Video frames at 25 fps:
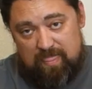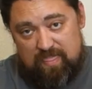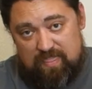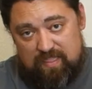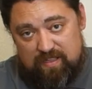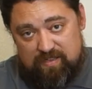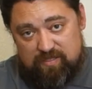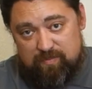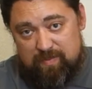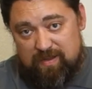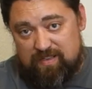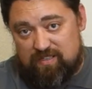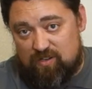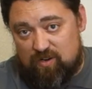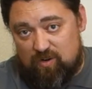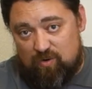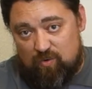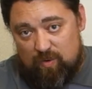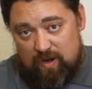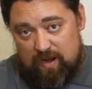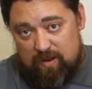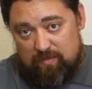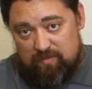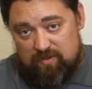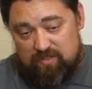This makes a
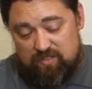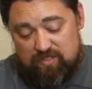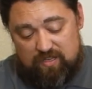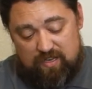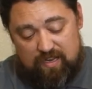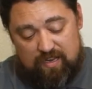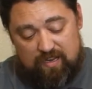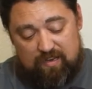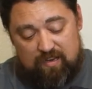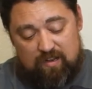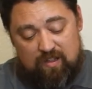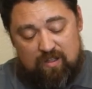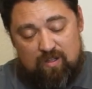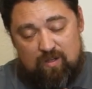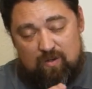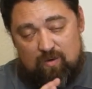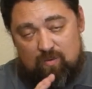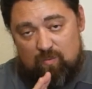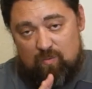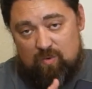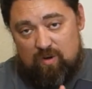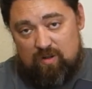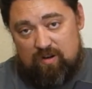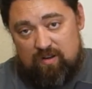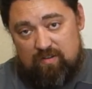great machine.
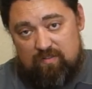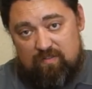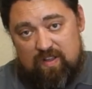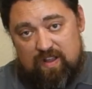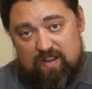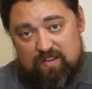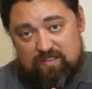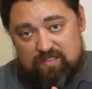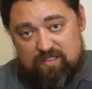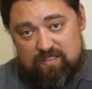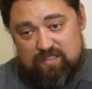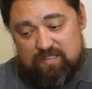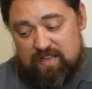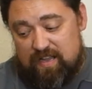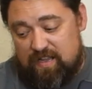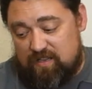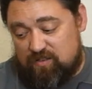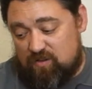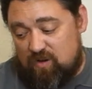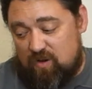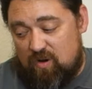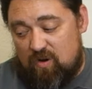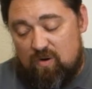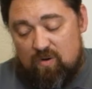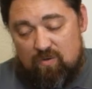One advantage this has
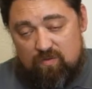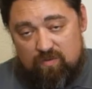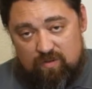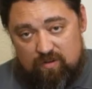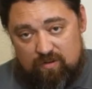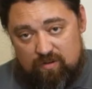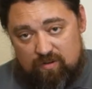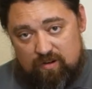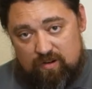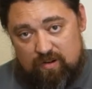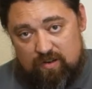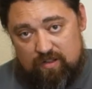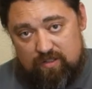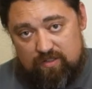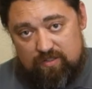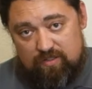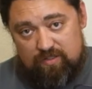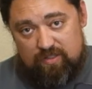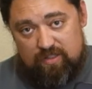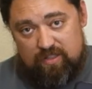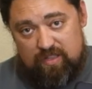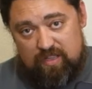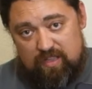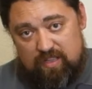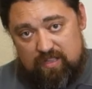over
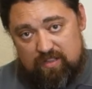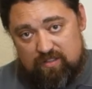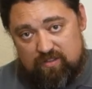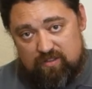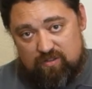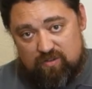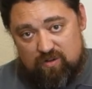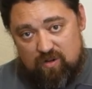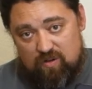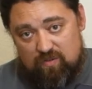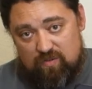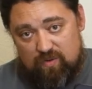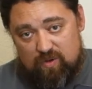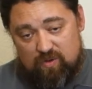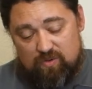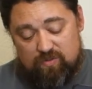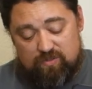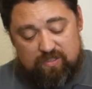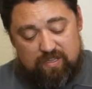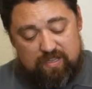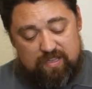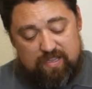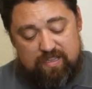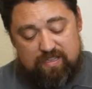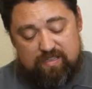the
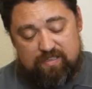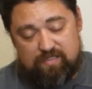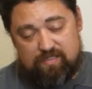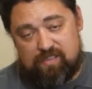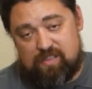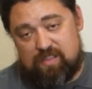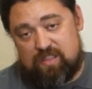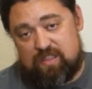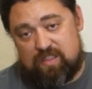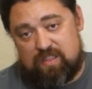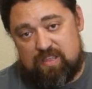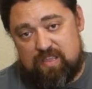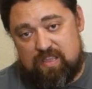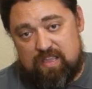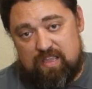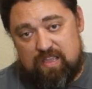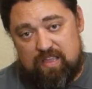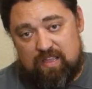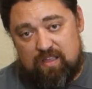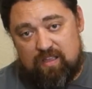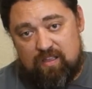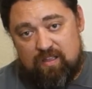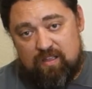Lenovo's is the